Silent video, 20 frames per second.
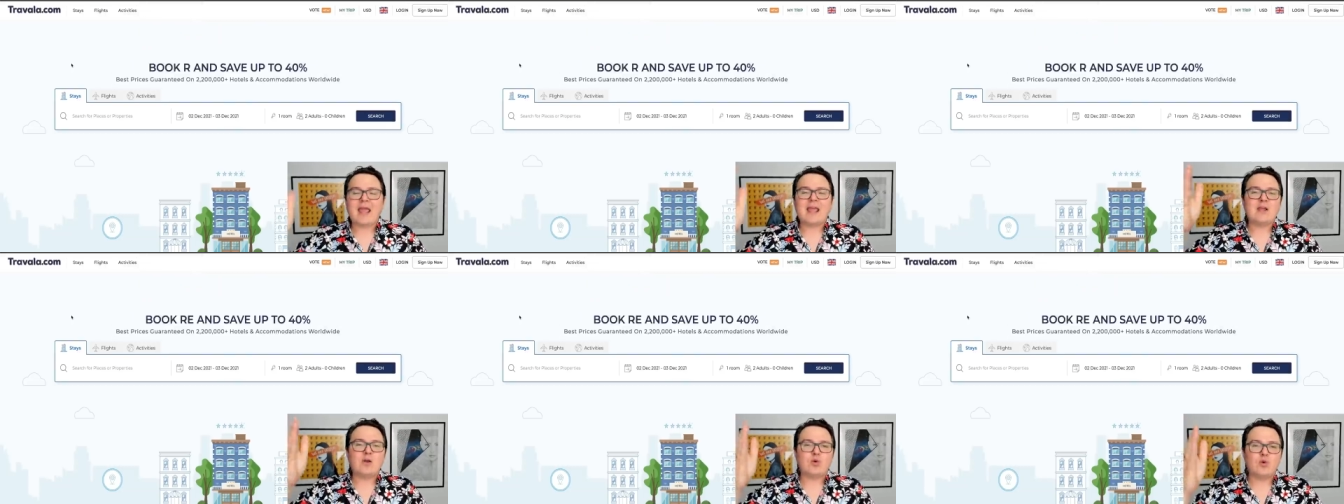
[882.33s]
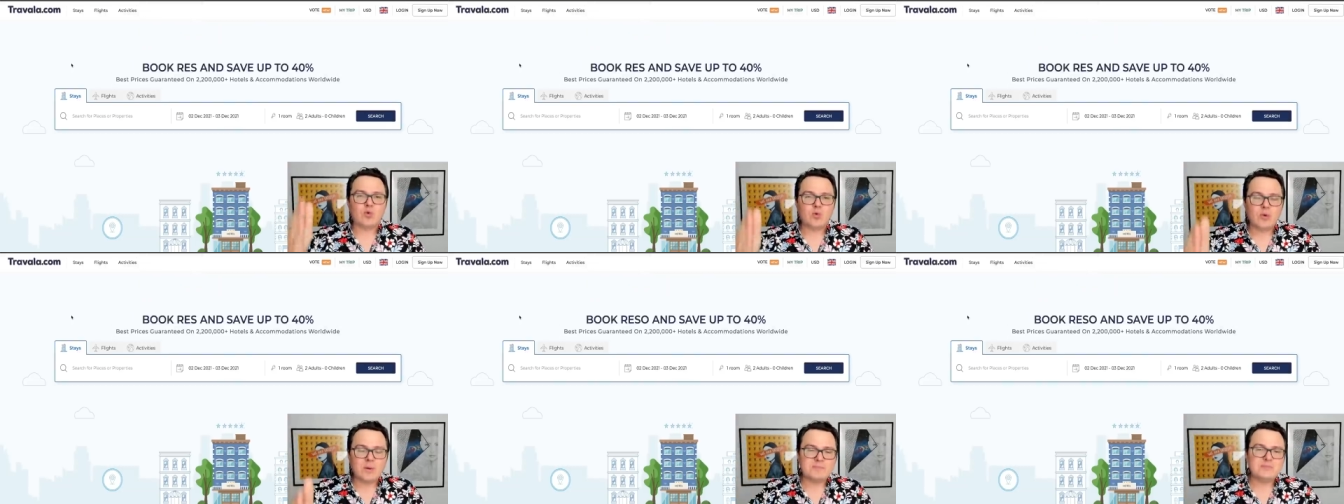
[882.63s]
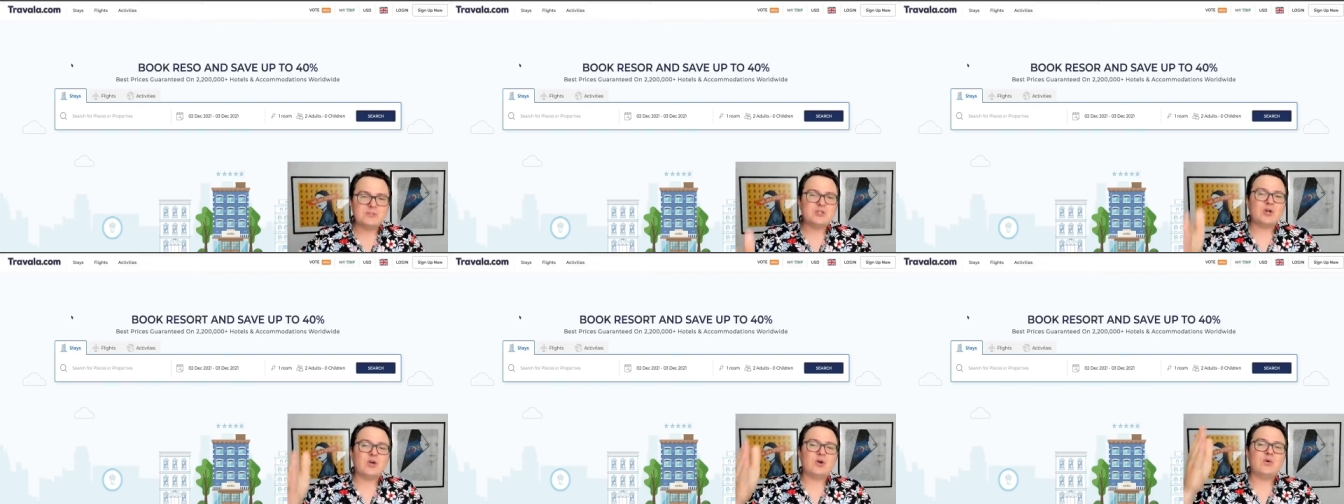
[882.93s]
a
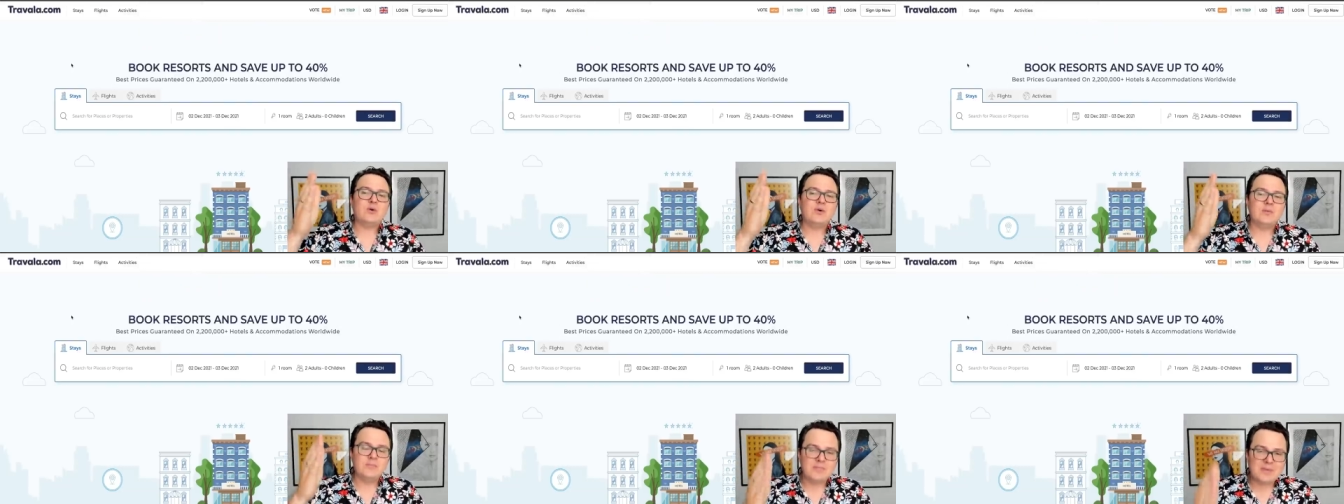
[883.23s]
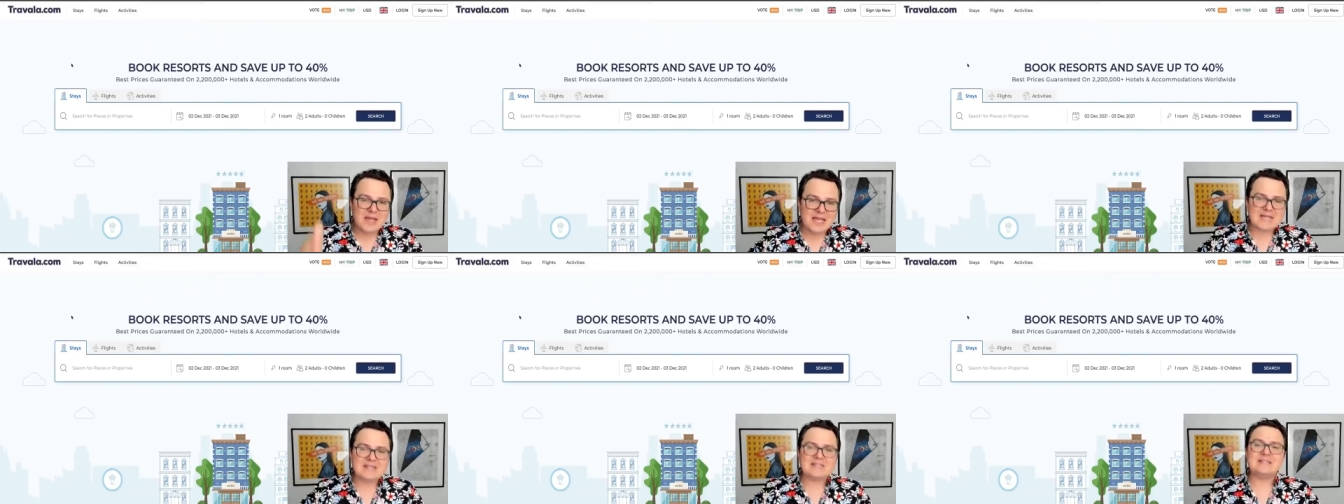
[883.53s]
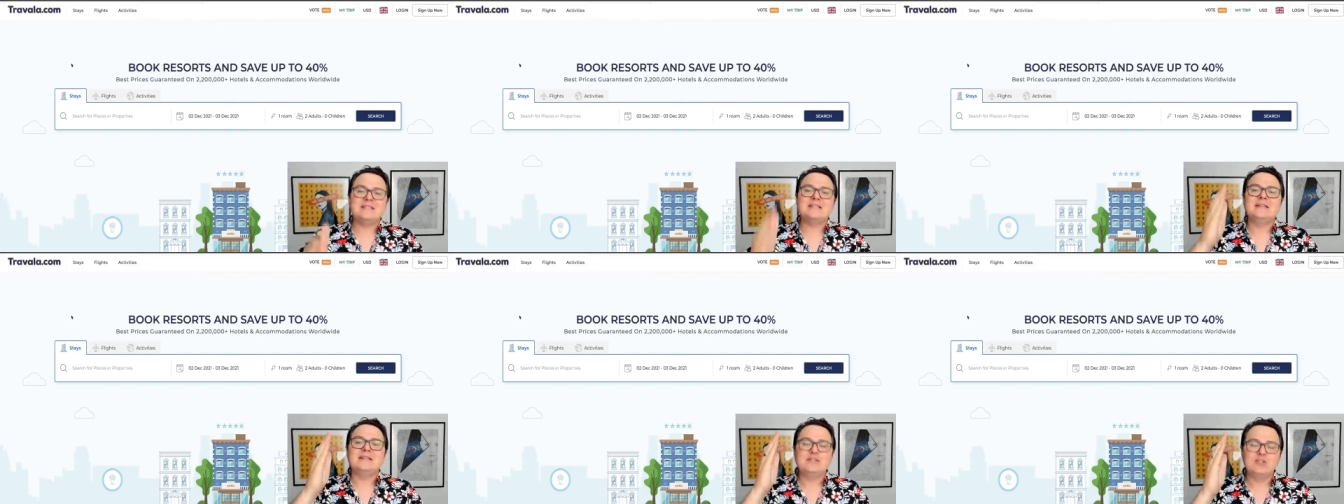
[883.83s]
crypto
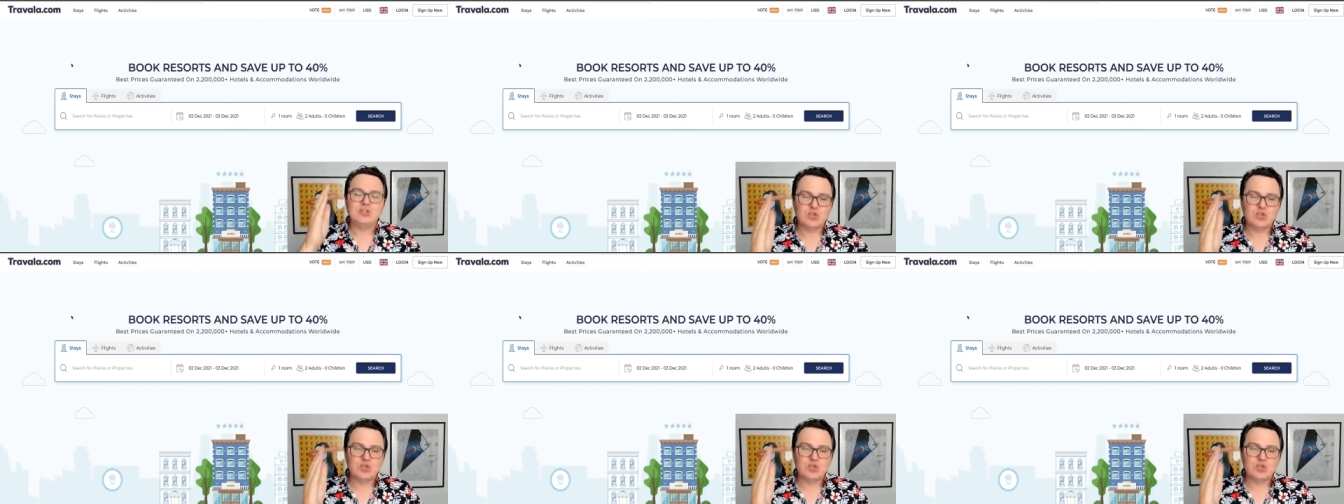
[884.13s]
based